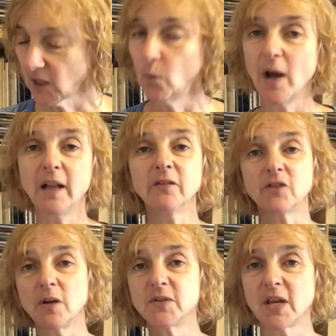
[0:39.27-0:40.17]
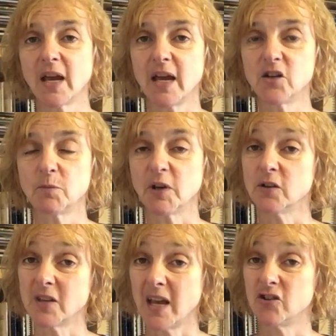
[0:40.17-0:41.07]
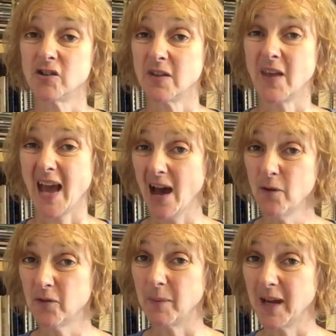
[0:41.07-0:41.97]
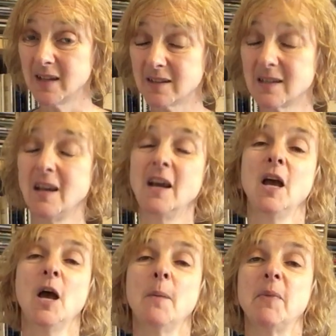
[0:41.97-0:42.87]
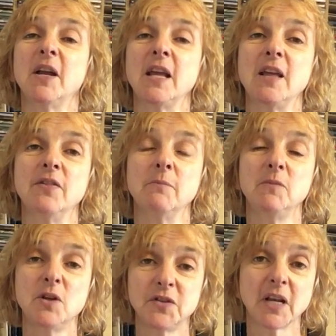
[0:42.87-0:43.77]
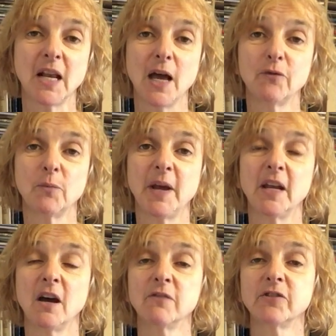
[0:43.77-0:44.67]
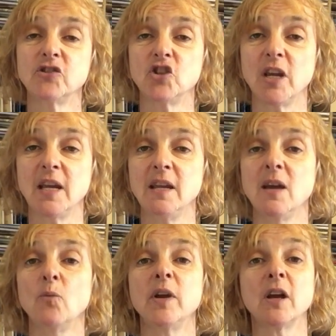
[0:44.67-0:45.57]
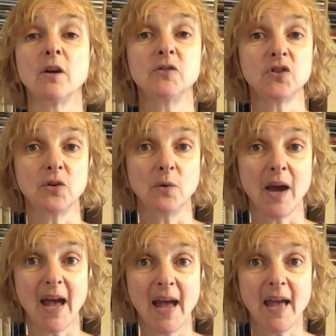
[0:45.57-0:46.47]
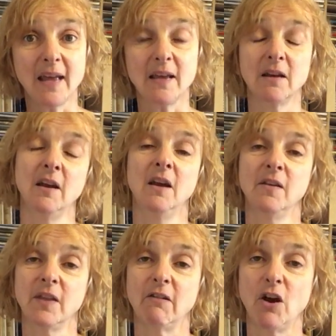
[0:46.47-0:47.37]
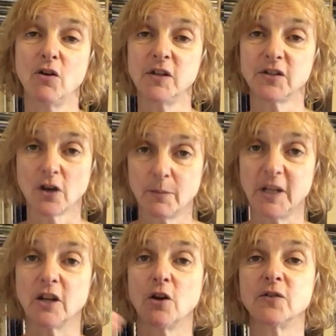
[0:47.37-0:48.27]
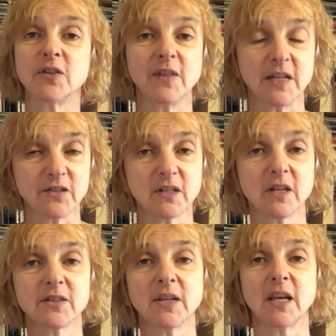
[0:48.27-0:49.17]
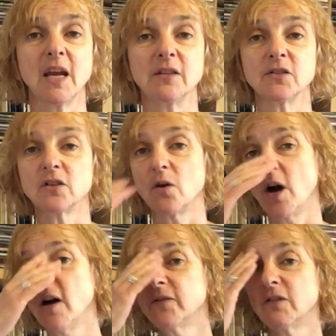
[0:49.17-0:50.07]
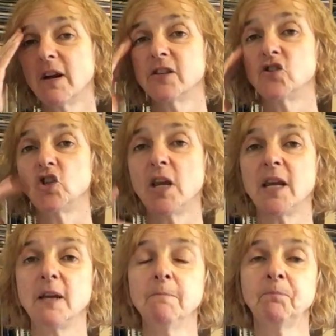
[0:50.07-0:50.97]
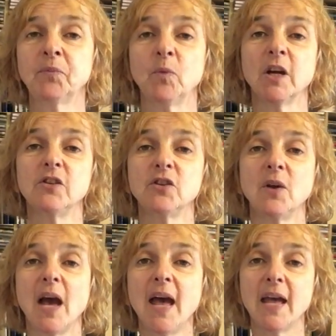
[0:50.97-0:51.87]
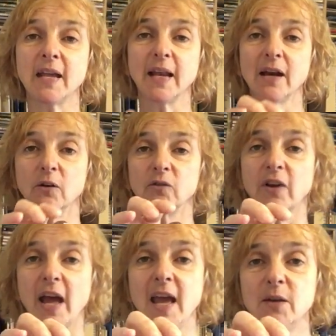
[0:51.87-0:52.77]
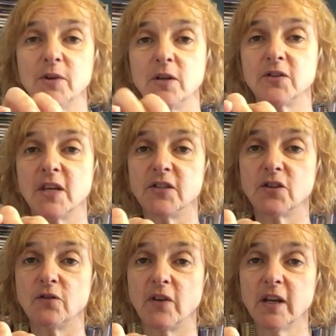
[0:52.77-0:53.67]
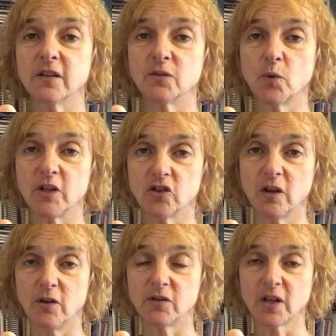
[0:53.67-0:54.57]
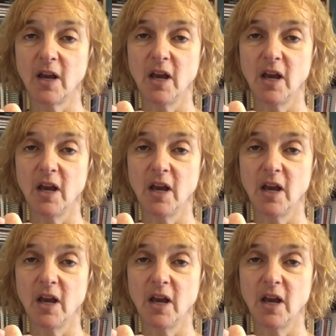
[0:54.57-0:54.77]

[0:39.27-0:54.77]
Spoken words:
Well, don't say H because H is in the alphabet, but in the musical alphabet after G we go to A. There are only so many notes and then it starts again. So after our G we're going to do A. Now for A we use these two fingers. Which note